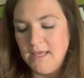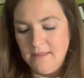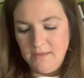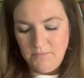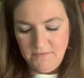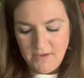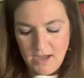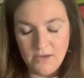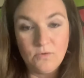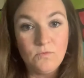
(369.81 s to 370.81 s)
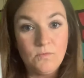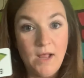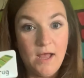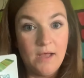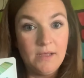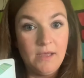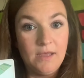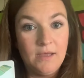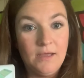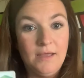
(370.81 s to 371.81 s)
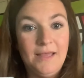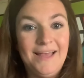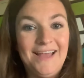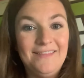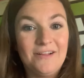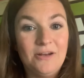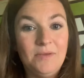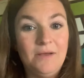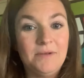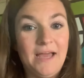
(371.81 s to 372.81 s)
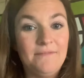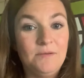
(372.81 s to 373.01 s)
Then we've got rug, and they're going to be able to have